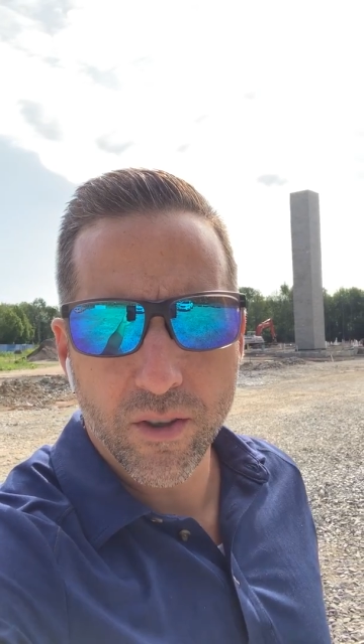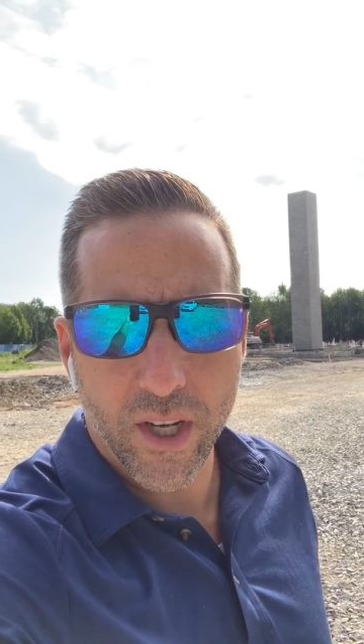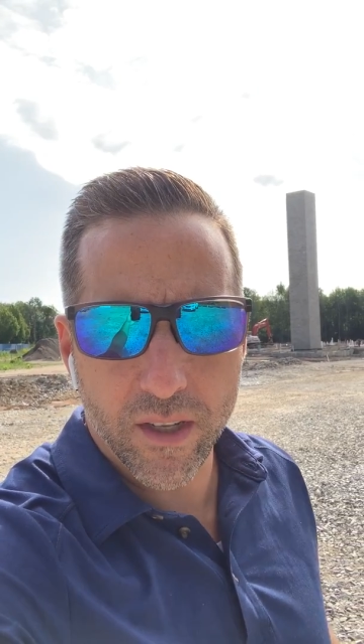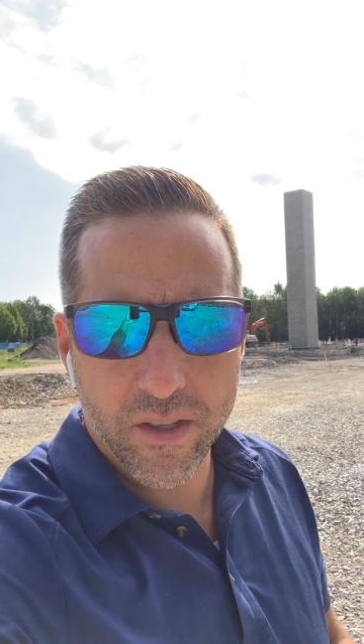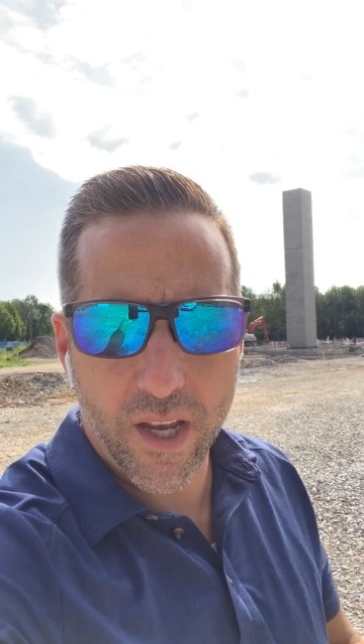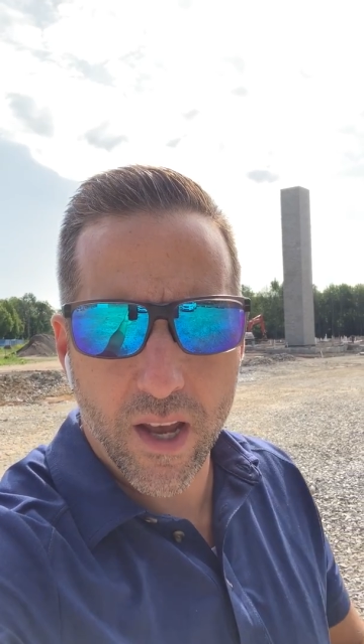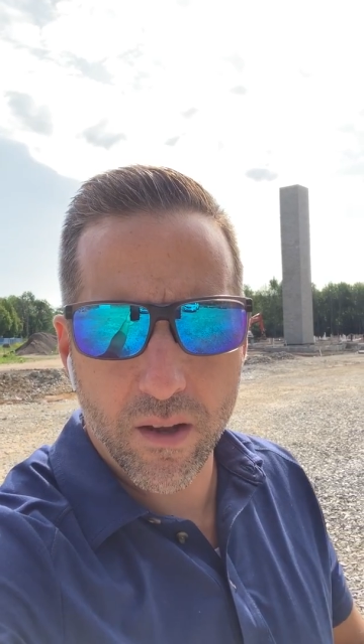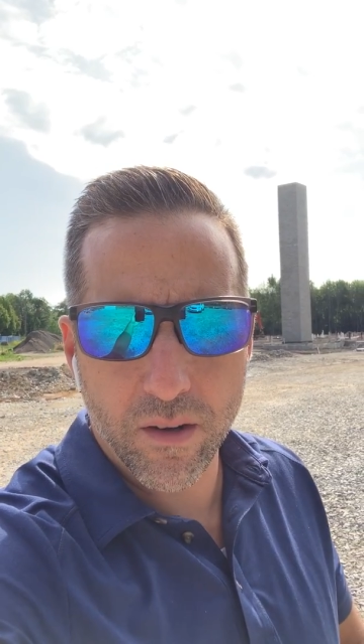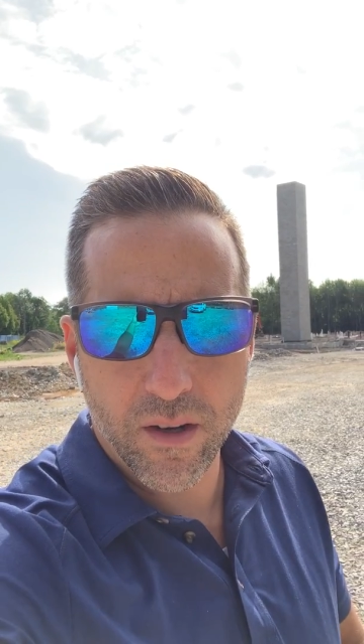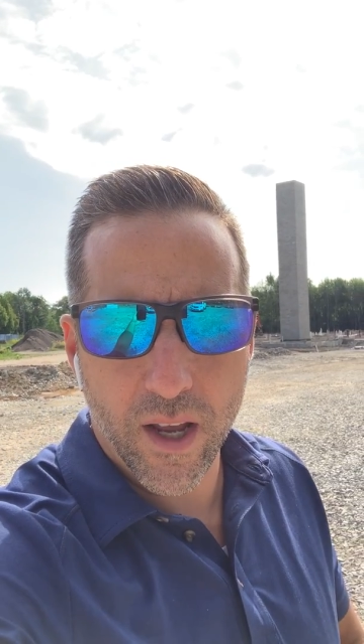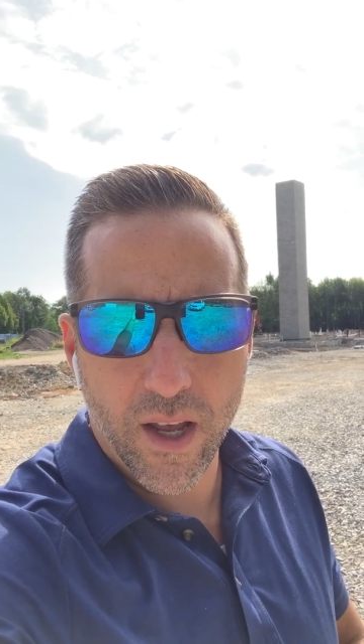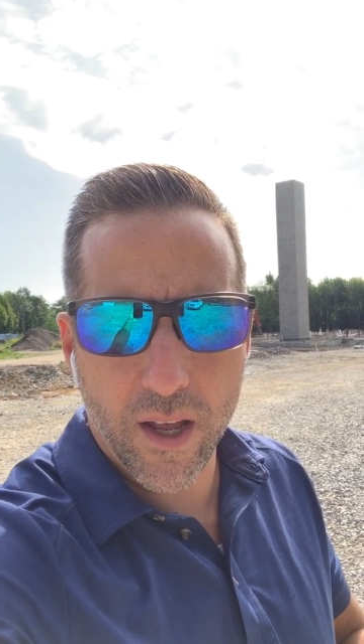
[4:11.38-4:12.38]
Check us out
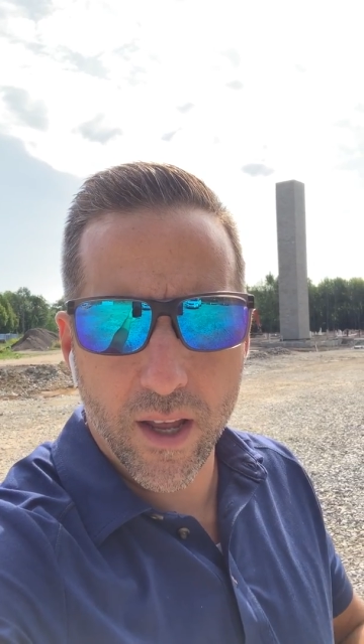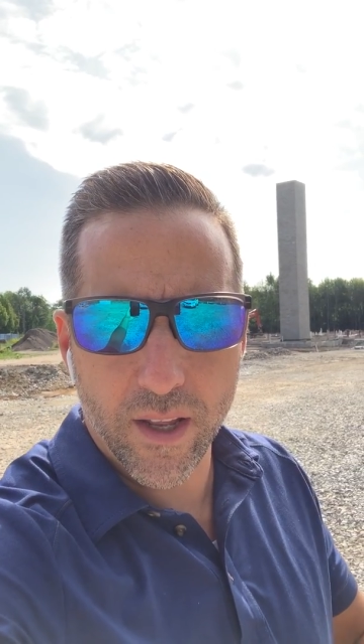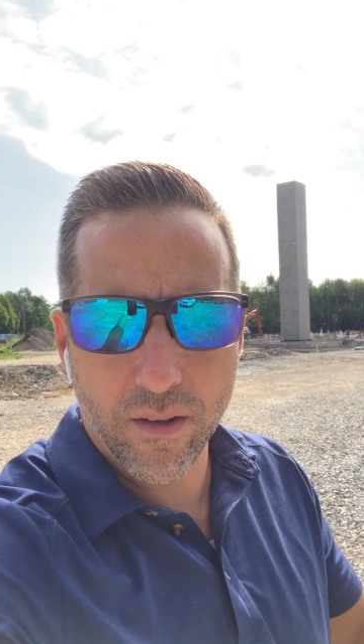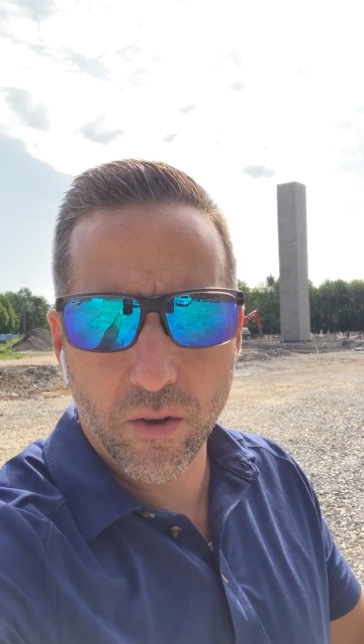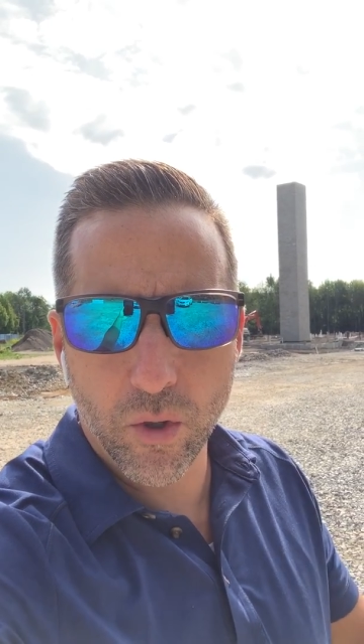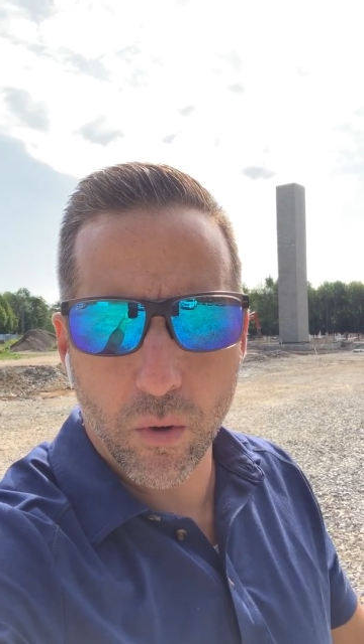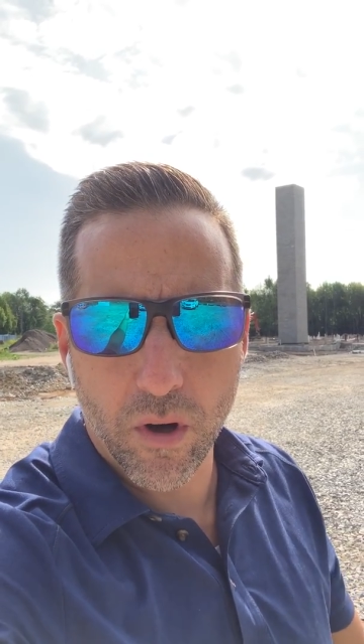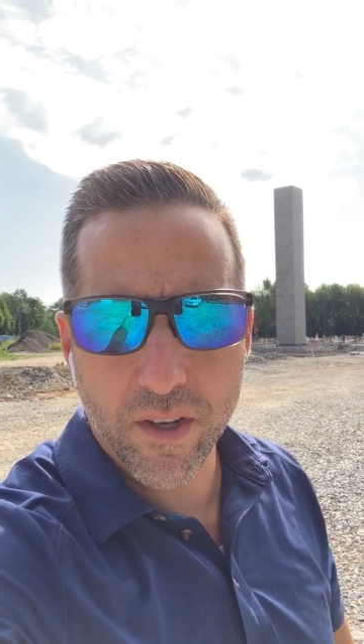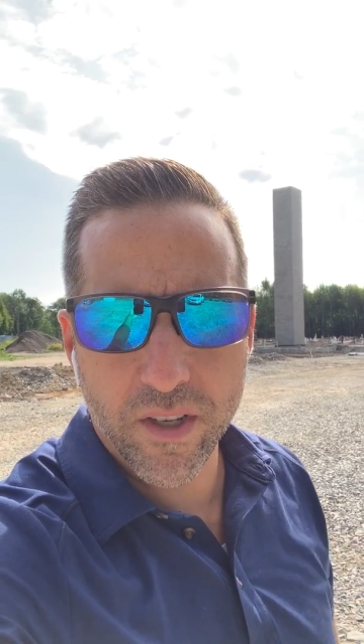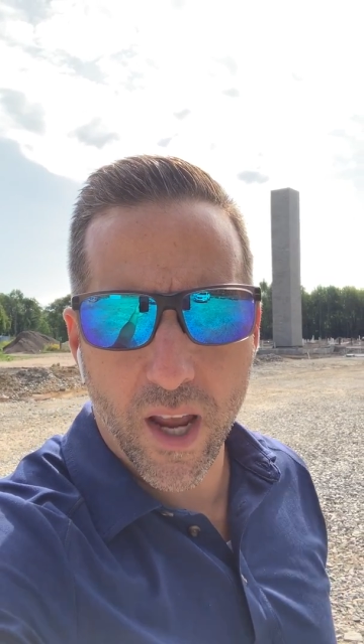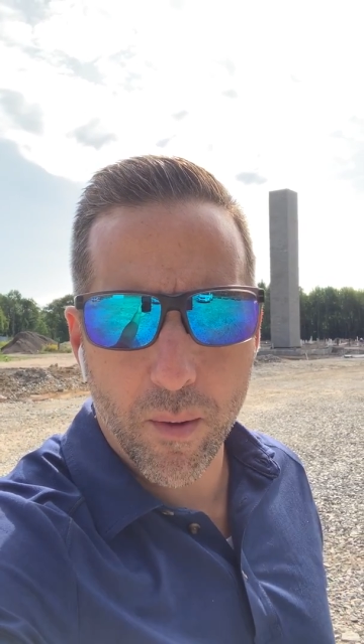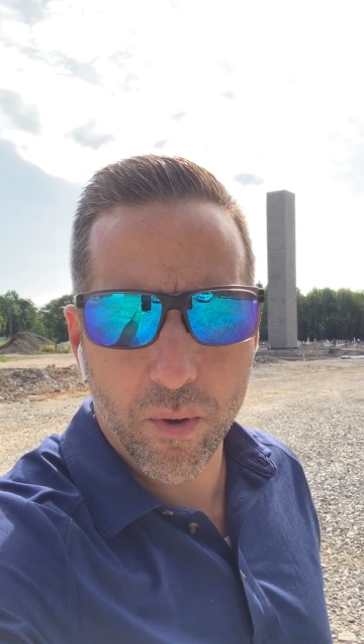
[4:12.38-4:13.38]
at
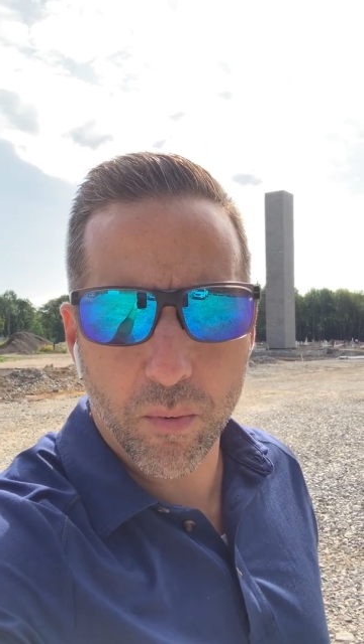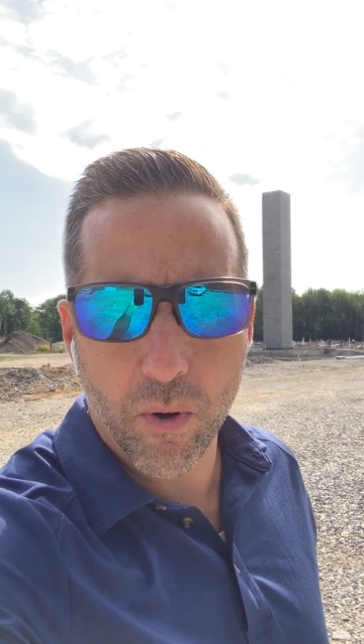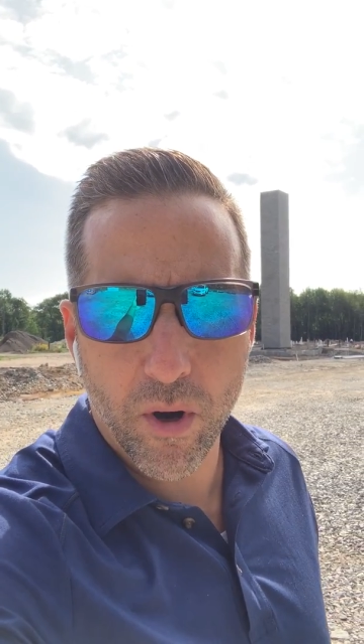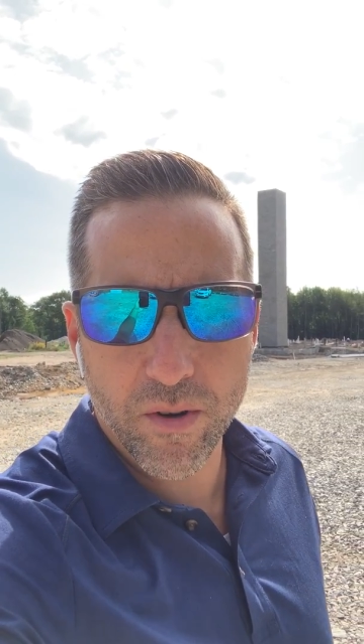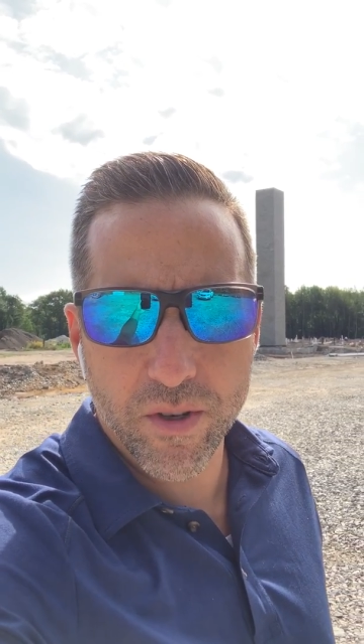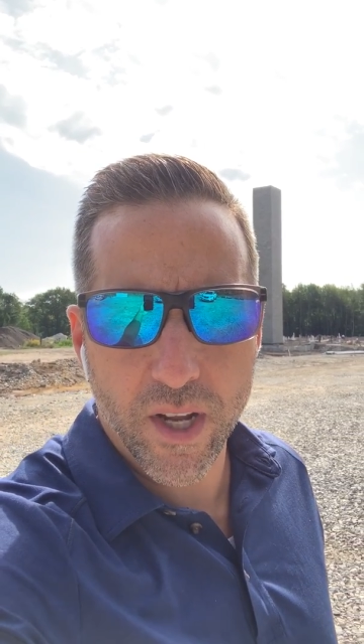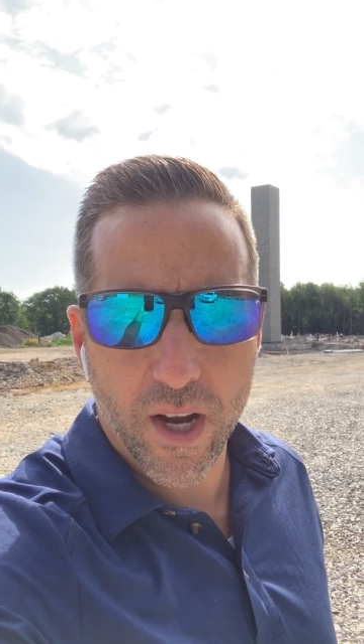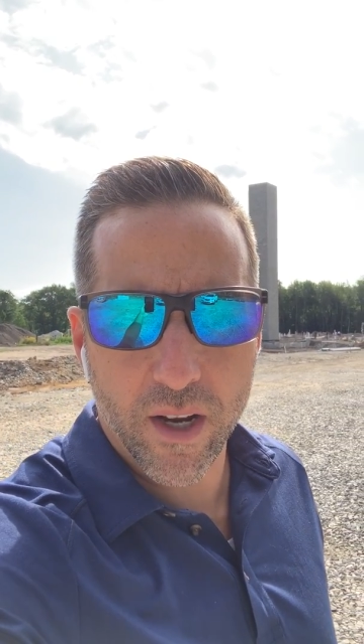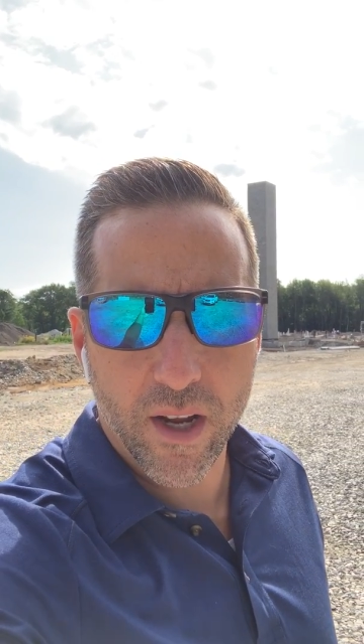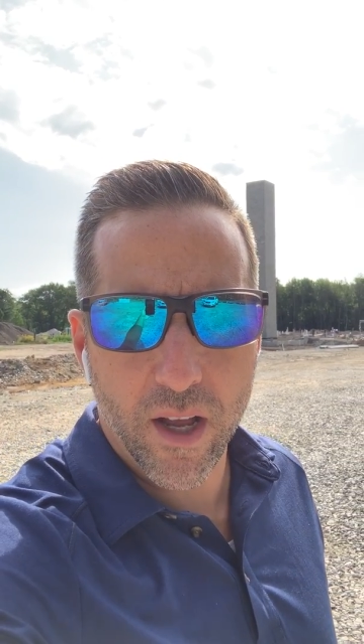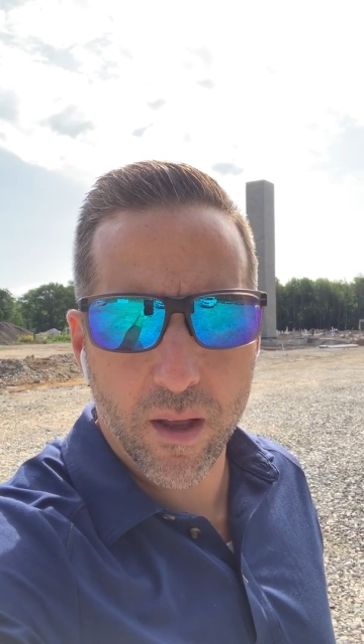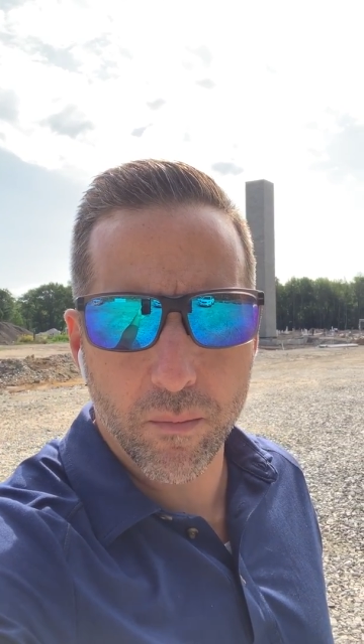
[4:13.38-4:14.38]

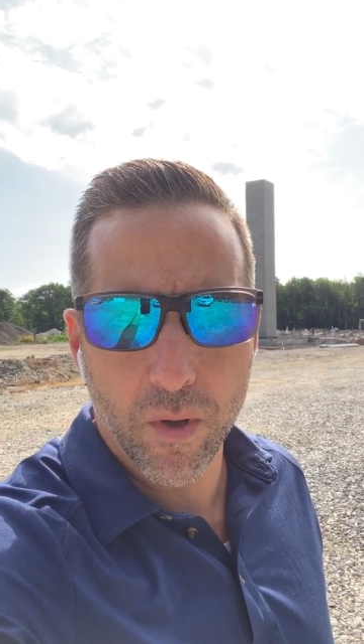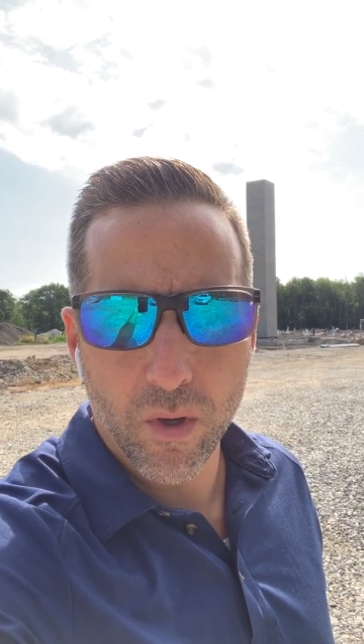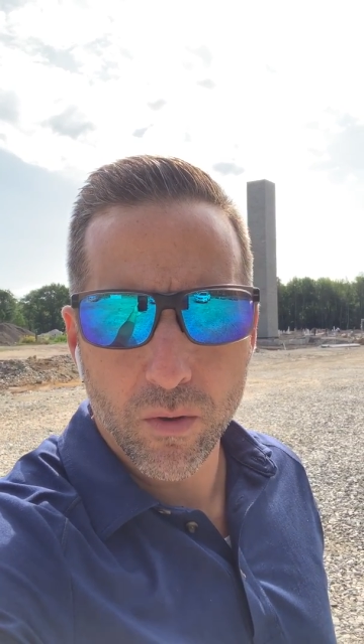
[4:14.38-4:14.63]
urscapitalpartners.com.